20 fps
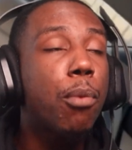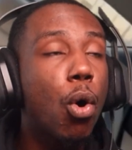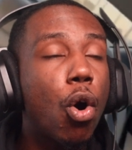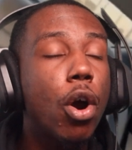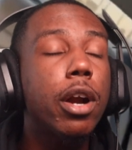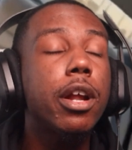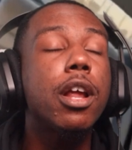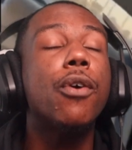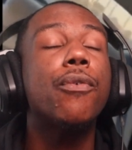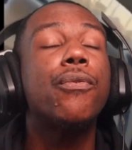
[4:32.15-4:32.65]

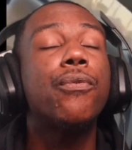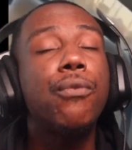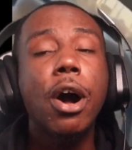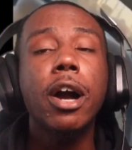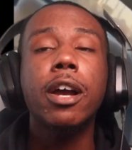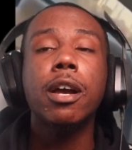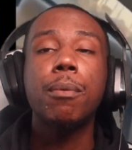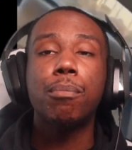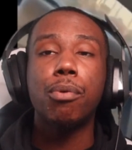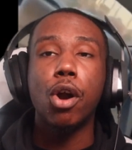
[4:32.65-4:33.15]
bored and you're
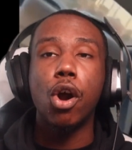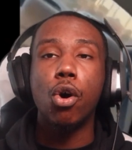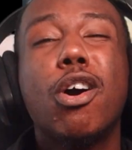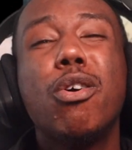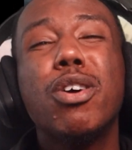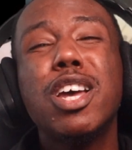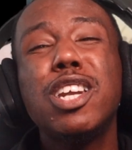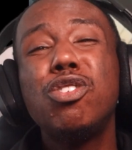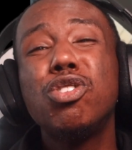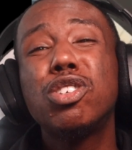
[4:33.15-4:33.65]
broke.
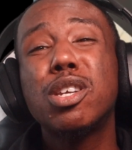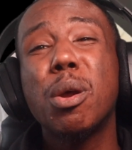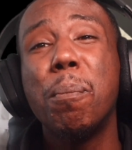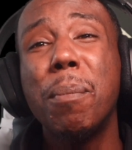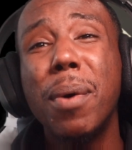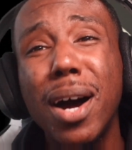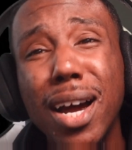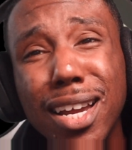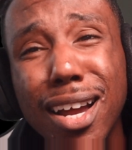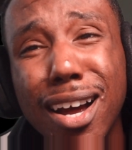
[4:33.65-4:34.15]
Go get you some
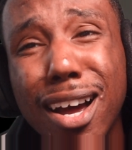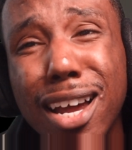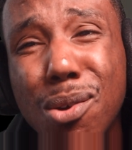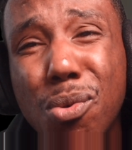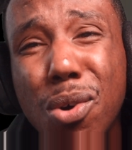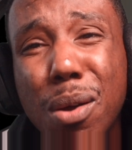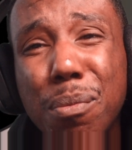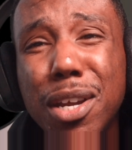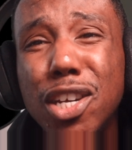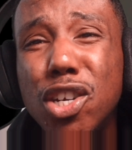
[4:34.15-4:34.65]
money on, you
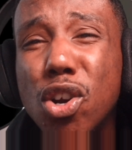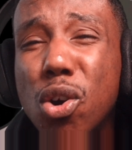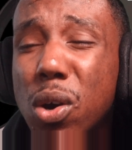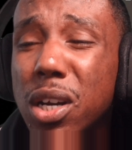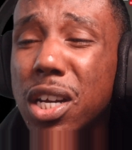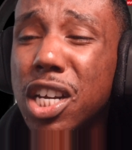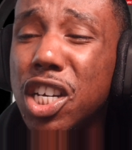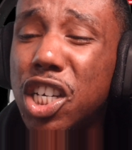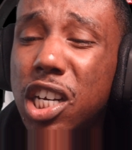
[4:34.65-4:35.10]
wouldn't be doing this